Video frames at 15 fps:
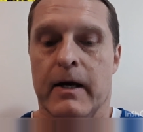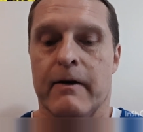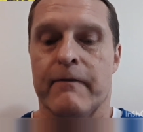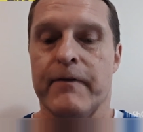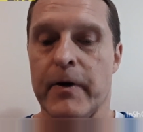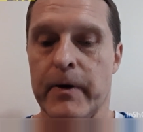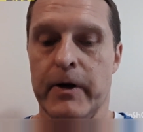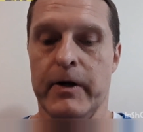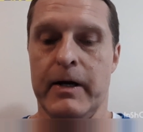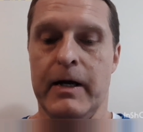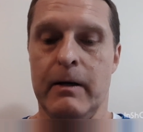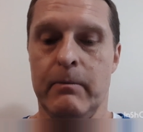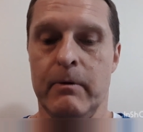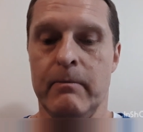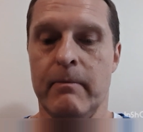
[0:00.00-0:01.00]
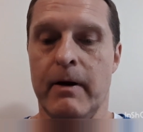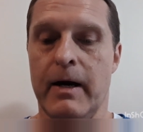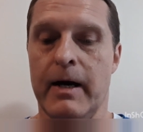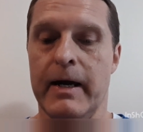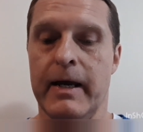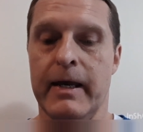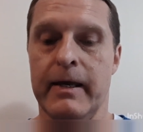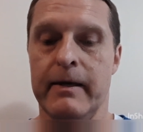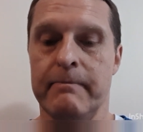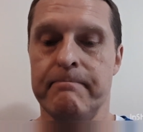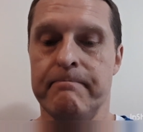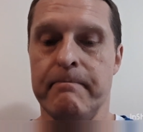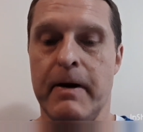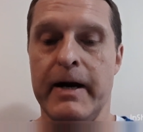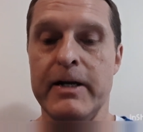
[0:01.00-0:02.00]
Very good album. I
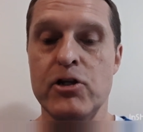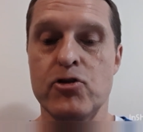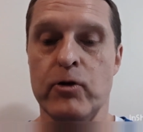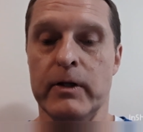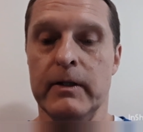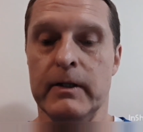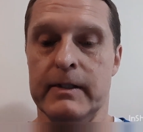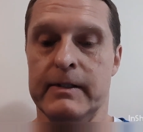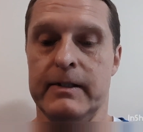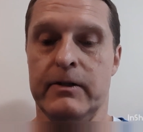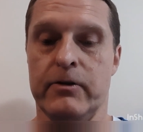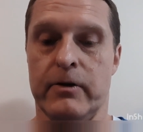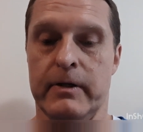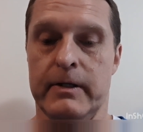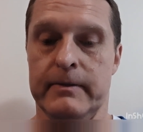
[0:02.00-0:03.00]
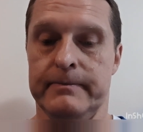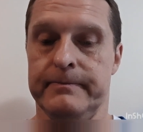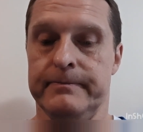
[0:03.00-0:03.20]
enjoyed Lux Eterna.